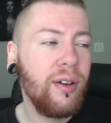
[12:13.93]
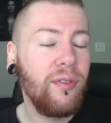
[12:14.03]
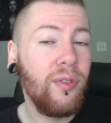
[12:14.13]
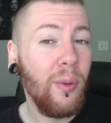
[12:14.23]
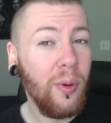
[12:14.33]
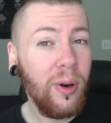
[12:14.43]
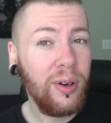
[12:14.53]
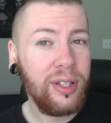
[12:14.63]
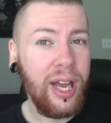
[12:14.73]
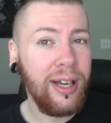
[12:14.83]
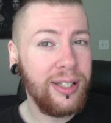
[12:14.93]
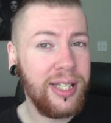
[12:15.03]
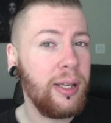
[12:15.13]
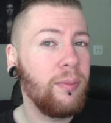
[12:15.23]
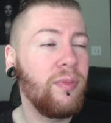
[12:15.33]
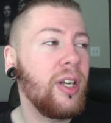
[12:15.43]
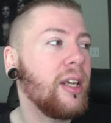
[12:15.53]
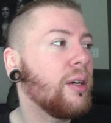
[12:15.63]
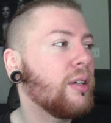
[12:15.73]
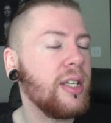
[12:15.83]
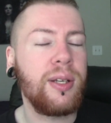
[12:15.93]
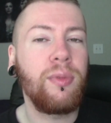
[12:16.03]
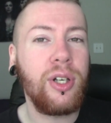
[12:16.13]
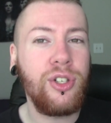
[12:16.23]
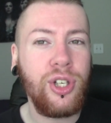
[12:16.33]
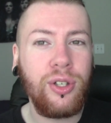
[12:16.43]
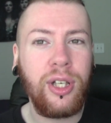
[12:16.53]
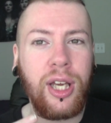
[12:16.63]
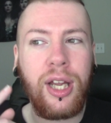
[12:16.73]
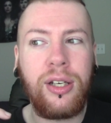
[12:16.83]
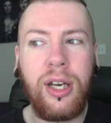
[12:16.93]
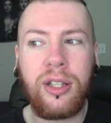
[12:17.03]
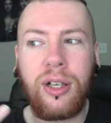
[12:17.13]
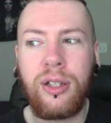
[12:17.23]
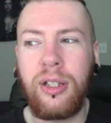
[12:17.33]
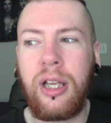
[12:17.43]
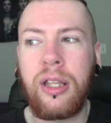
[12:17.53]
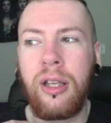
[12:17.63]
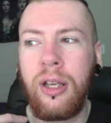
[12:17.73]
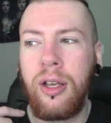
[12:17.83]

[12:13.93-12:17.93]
for that same video, because I want to do like another and like